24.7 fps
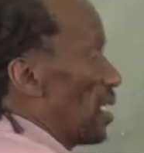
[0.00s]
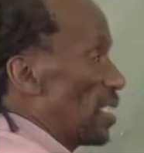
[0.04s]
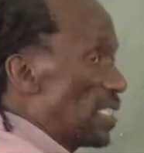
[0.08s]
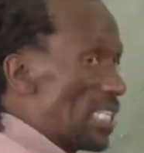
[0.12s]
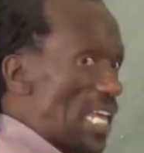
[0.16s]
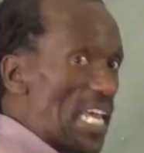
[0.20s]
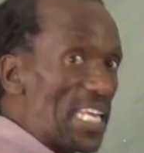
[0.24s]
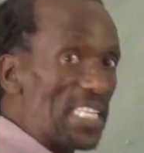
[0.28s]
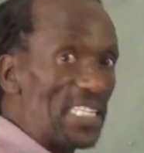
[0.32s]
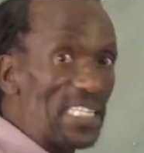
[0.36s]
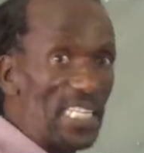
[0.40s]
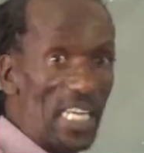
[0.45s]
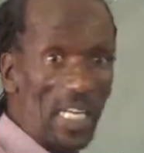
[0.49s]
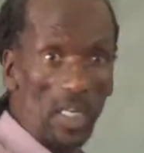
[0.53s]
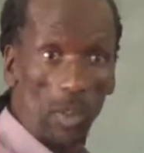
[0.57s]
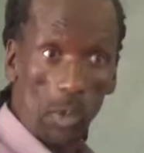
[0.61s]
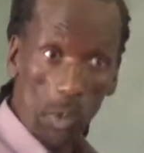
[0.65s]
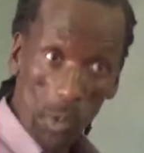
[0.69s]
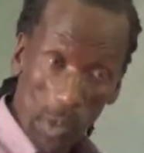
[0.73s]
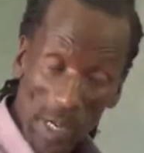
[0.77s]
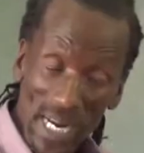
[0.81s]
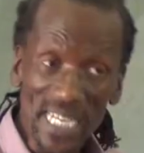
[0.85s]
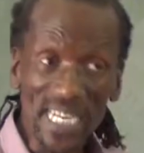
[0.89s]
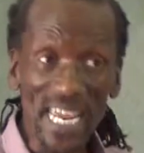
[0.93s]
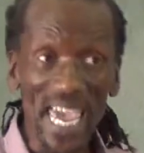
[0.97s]
then the
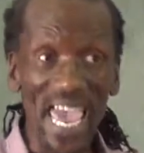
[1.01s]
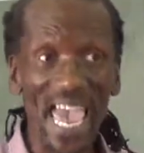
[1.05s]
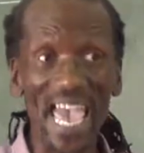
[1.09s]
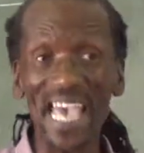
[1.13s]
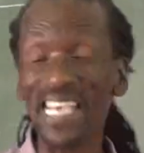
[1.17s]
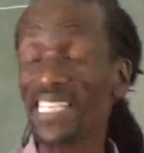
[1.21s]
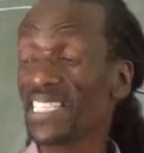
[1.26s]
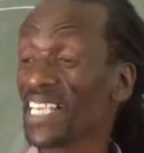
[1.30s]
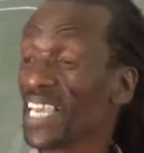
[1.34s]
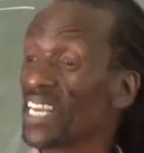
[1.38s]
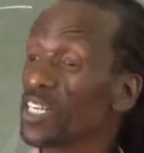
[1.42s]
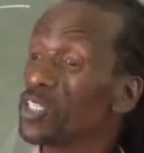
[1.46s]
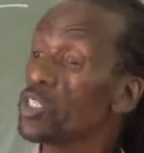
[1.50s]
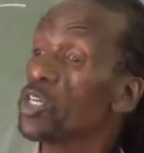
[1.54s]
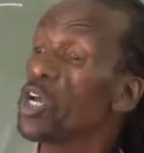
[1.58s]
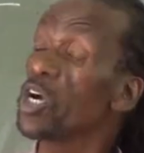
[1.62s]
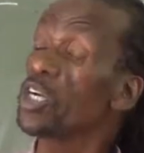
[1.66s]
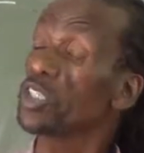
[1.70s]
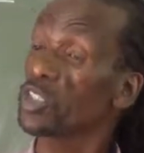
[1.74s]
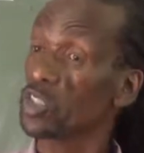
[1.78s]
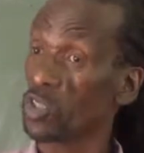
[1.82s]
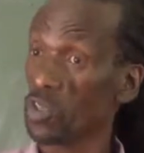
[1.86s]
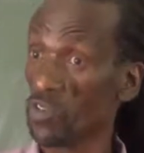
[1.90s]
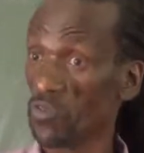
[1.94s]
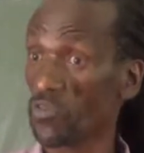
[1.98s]
queen has a
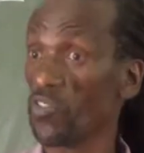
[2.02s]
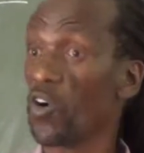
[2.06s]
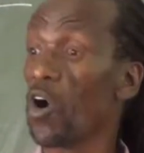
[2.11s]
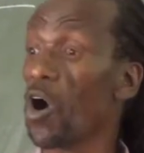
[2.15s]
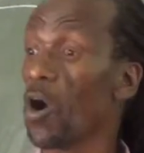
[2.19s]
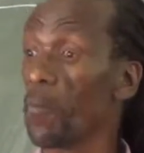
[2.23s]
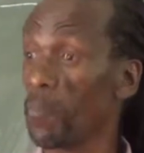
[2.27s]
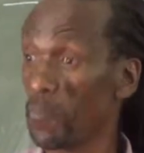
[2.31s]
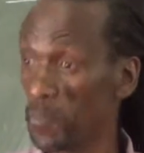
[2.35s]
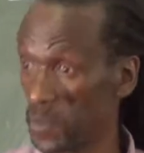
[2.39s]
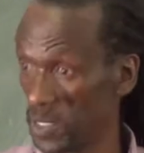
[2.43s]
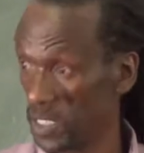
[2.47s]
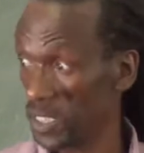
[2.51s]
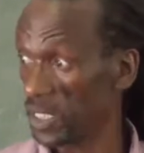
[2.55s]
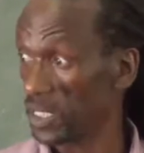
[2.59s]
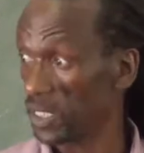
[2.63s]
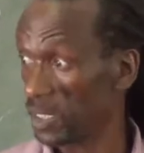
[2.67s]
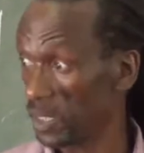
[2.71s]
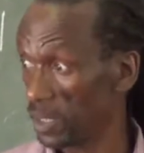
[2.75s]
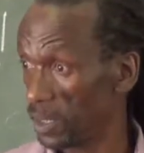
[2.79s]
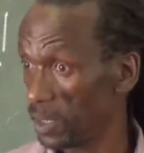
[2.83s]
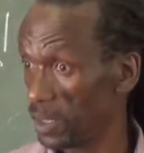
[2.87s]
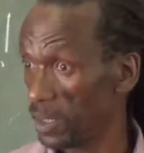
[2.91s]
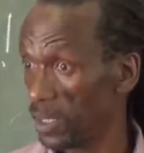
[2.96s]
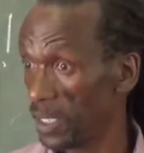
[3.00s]
lot of
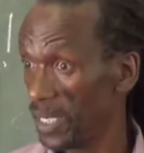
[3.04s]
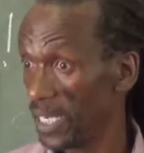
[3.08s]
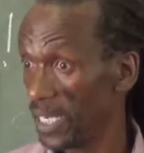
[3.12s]
option,